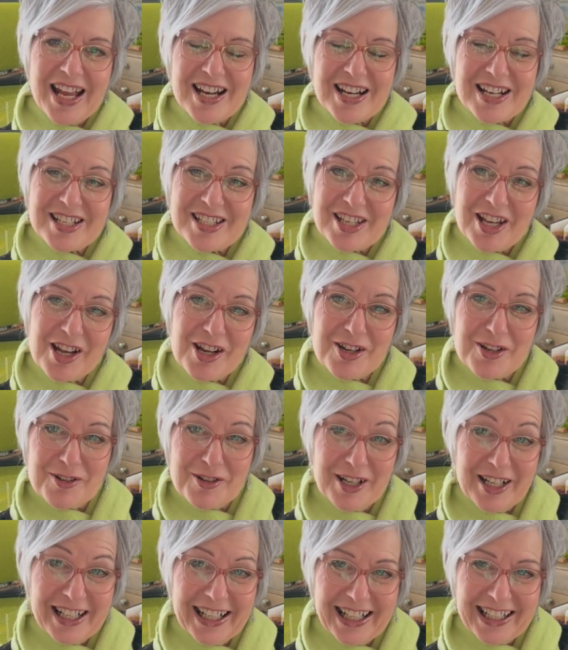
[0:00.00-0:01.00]

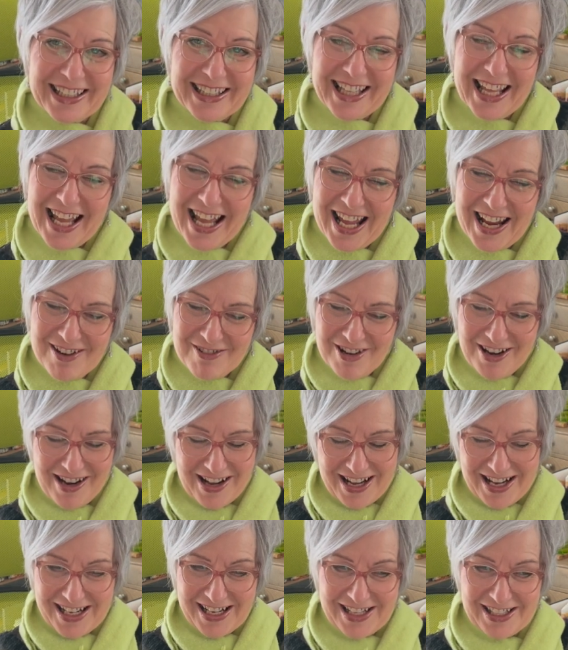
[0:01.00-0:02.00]
So there
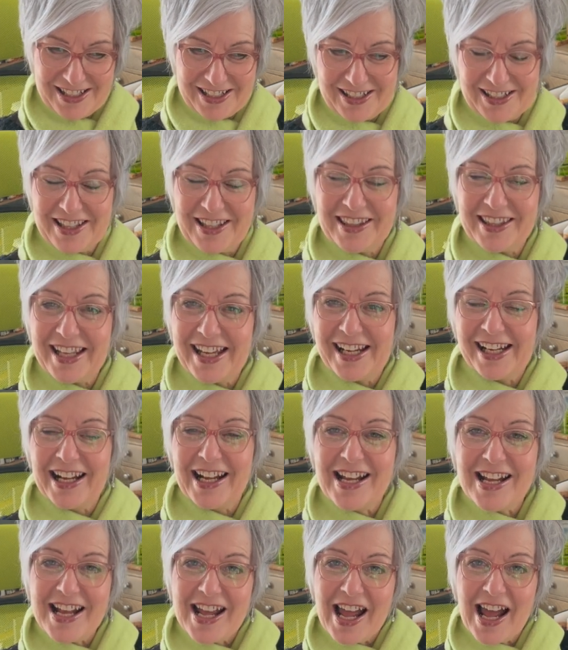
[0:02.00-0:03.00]
is the thing.